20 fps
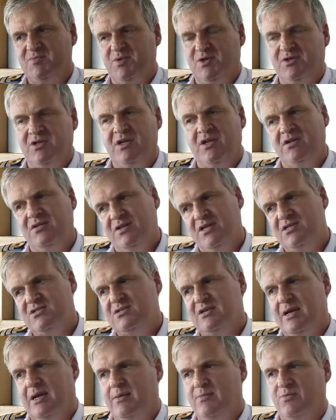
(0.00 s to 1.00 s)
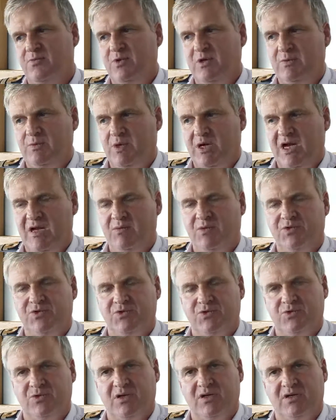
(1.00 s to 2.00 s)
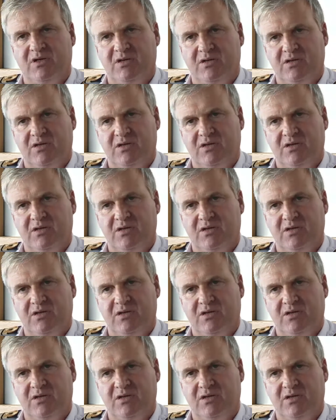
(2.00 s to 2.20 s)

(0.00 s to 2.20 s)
but this time we were able to